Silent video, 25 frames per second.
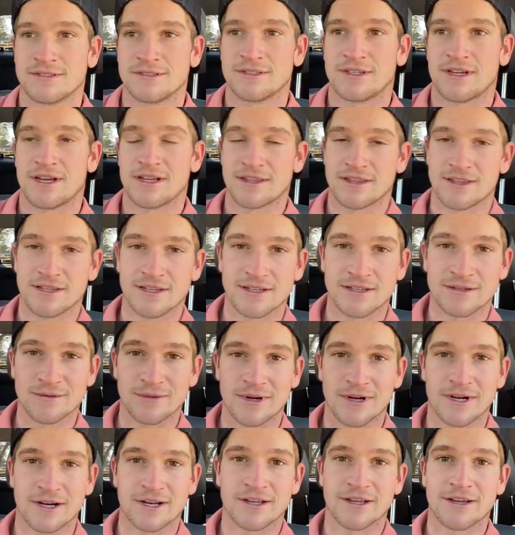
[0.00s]
I think
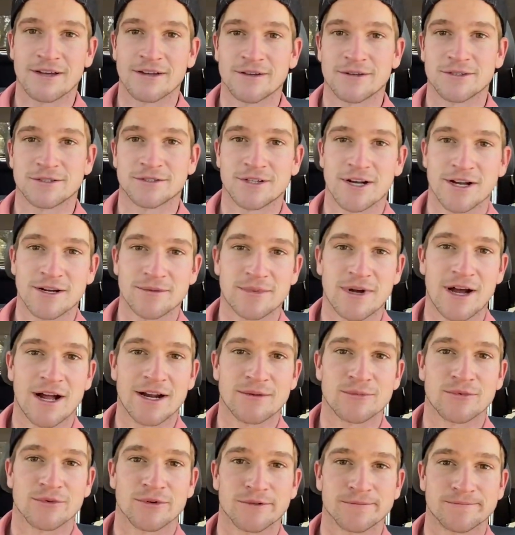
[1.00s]
we're gonna go try to
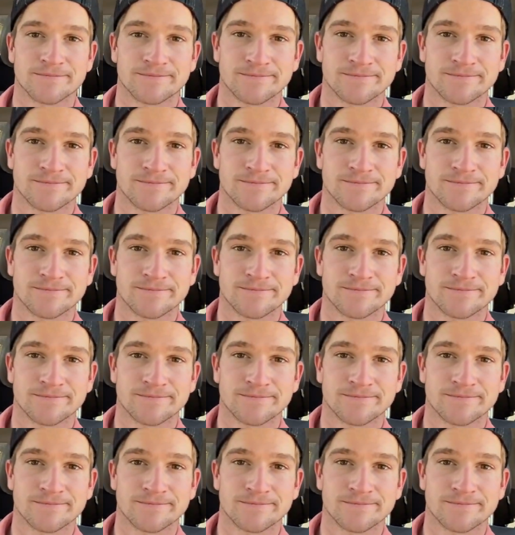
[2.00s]
bodyboard.